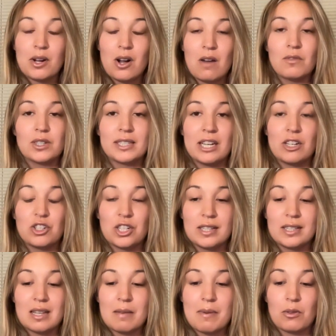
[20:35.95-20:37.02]

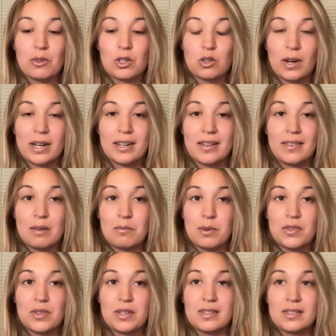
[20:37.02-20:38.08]
conversations about the trade deadline
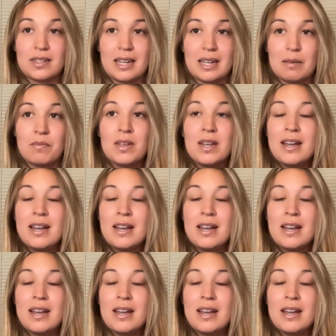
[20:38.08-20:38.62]
with this team.